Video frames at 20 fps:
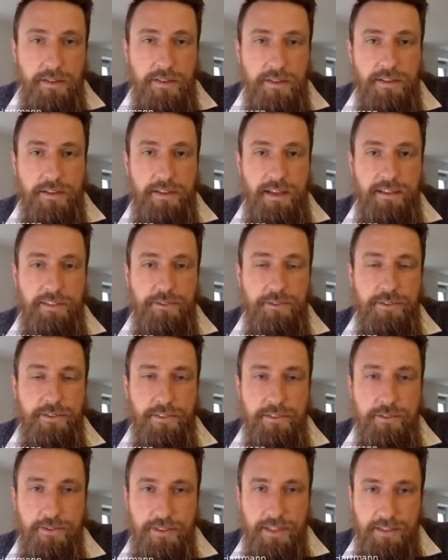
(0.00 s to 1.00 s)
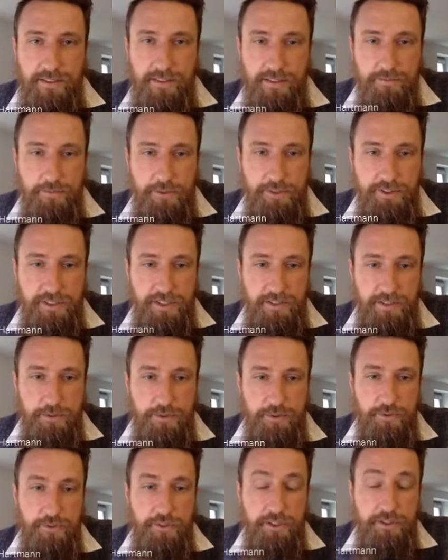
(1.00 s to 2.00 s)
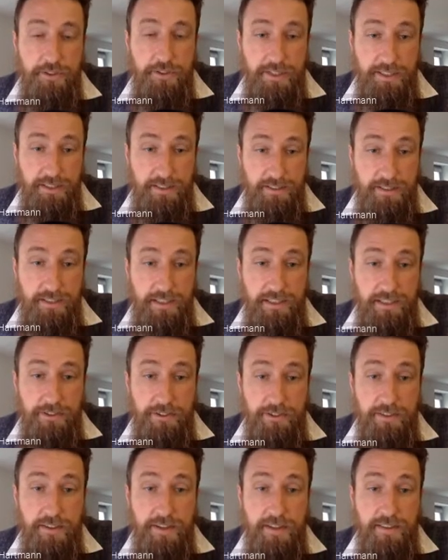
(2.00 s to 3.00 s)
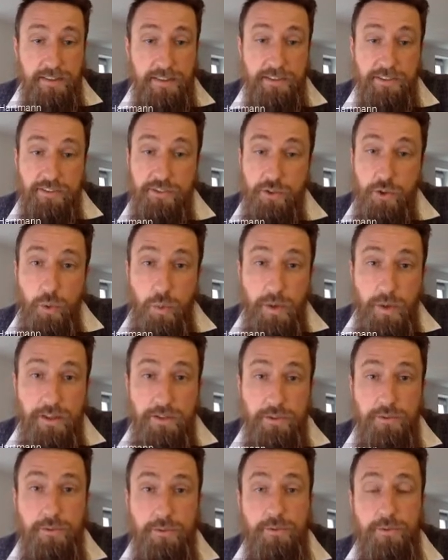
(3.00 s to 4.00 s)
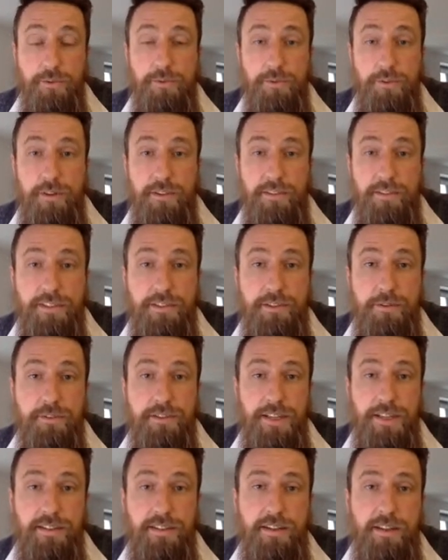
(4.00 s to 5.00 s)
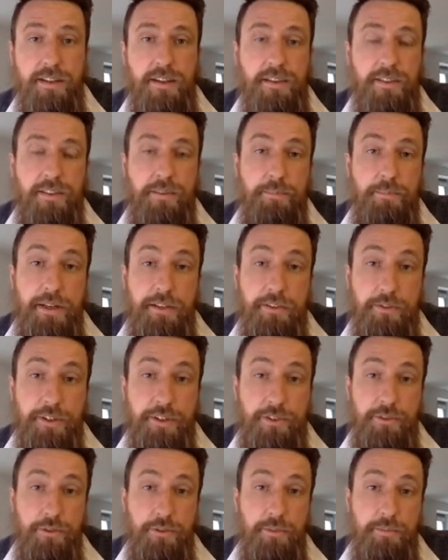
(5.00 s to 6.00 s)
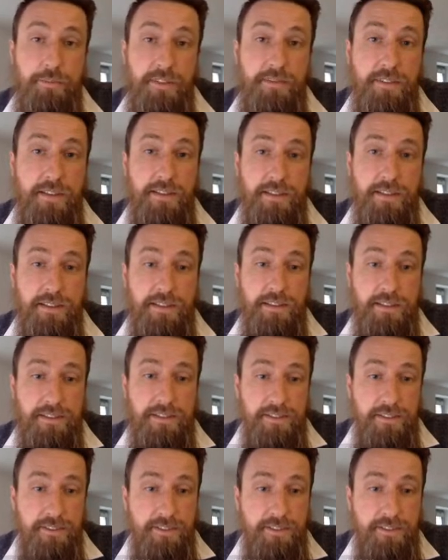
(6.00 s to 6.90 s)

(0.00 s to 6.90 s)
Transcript: In case you disconnect the inverter and want to reconnect it later, there's no way to falsely connect the battery to the PV inlet.